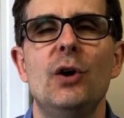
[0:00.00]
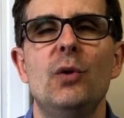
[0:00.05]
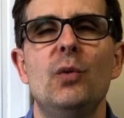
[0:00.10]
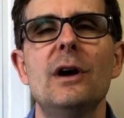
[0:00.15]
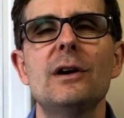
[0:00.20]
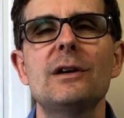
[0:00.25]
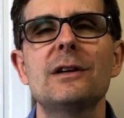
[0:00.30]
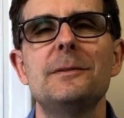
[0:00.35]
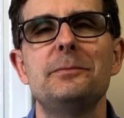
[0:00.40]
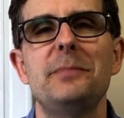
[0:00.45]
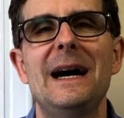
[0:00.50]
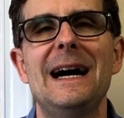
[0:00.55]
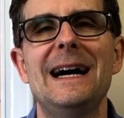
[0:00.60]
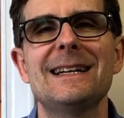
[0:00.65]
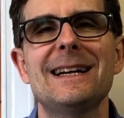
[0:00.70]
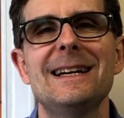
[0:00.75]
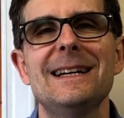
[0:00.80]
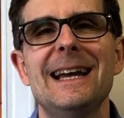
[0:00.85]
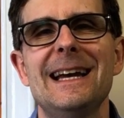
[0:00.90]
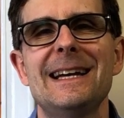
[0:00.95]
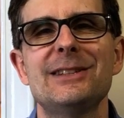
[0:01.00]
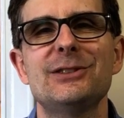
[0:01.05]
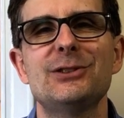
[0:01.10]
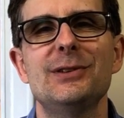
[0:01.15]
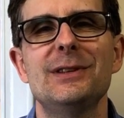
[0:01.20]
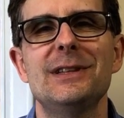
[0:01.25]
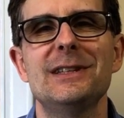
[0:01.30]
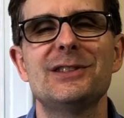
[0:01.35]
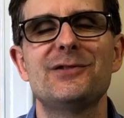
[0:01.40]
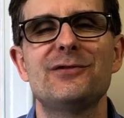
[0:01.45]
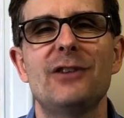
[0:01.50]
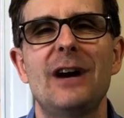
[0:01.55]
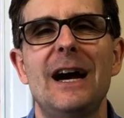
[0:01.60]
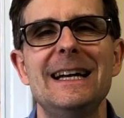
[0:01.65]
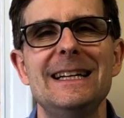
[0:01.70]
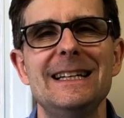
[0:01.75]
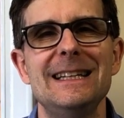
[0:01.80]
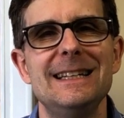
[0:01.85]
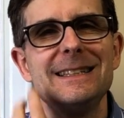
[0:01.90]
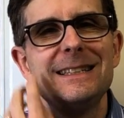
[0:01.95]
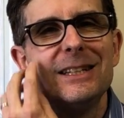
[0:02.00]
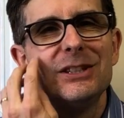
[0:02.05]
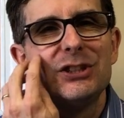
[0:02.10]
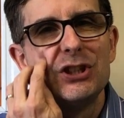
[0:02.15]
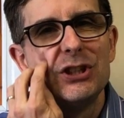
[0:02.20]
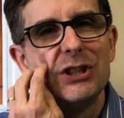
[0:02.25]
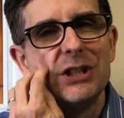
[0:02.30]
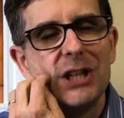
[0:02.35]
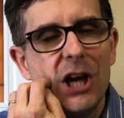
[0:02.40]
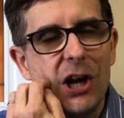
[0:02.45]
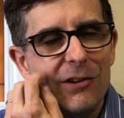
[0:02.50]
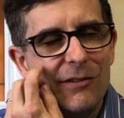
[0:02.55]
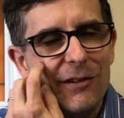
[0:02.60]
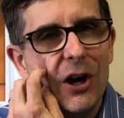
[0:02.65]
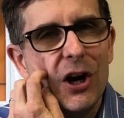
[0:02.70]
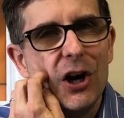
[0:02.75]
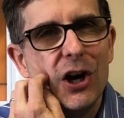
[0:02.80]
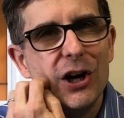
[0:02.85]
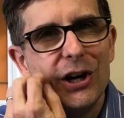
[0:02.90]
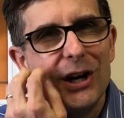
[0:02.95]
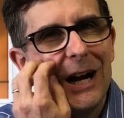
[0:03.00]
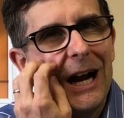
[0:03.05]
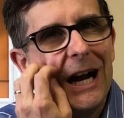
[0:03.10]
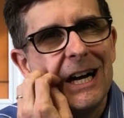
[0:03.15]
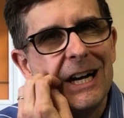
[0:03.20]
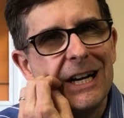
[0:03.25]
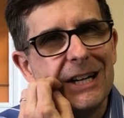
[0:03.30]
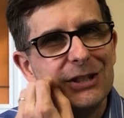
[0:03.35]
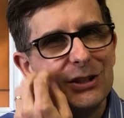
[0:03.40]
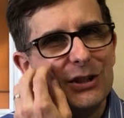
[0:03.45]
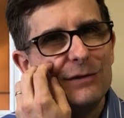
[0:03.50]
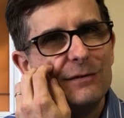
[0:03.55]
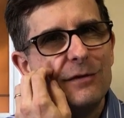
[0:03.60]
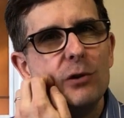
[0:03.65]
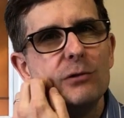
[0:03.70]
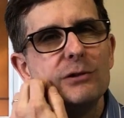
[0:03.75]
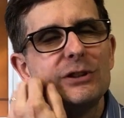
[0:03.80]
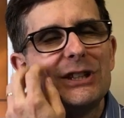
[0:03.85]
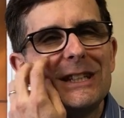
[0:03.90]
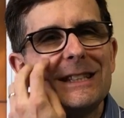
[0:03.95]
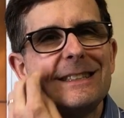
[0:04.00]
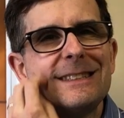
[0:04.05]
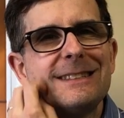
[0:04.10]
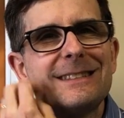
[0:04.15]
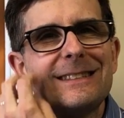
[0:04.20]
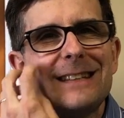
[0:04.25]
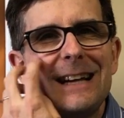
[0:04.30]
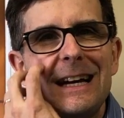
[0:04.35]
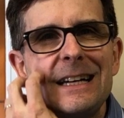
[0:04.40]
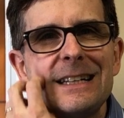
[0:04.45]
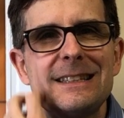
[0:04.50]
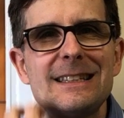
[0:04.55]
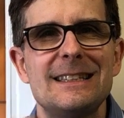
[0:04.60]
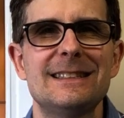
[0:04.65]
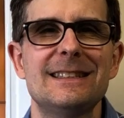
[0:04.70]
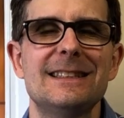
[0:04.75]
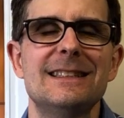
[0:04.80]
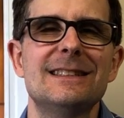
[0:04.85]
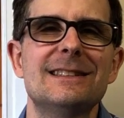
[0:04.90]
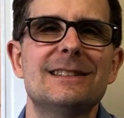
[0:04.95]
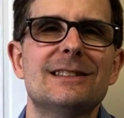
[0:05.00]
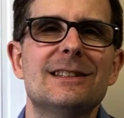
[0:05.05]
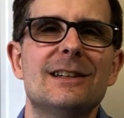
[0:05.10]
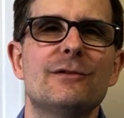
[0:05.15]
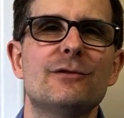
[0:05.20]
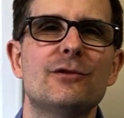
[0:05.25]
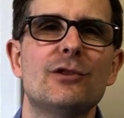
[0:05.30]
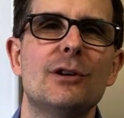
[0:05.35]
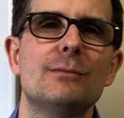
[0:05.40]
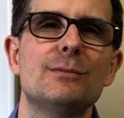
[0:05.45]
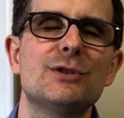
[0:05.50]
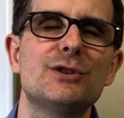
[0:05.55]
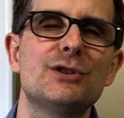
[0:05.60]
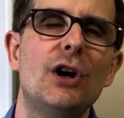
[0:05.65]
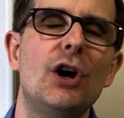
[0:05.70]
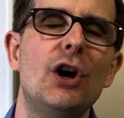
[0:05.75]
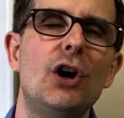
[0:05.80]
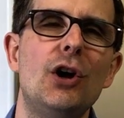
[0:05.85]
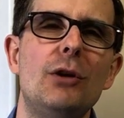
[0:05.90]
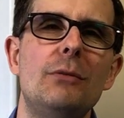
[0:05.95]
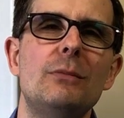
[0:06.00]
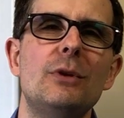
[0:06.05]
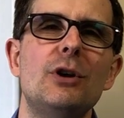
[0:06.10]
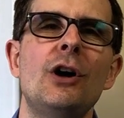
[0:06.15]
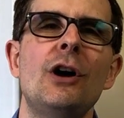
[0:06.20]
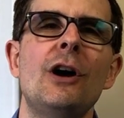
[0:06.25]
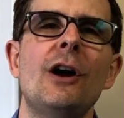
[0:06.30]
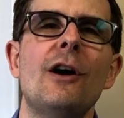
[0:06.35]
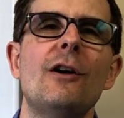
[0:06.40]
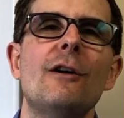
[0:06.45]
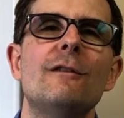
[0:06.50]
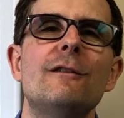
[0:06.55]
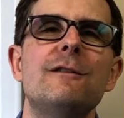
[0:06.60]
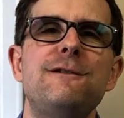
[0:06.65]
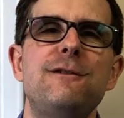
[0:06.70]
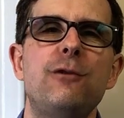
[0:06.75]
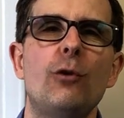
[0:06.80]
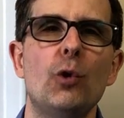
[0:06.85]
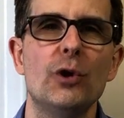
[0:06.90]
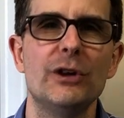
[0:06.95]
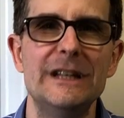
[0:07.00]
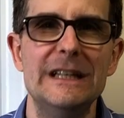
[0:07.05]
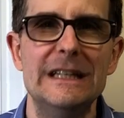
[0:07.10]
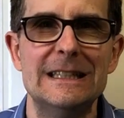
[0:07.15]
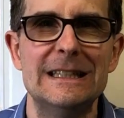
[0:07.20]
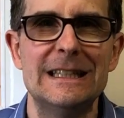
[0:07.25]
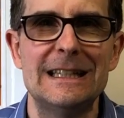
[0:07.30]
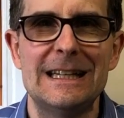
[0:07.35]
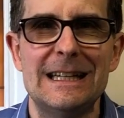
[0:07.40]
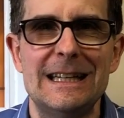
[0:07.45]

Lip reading: Welcome back again to this Friday edition of our devotions. This is from Psalm 40.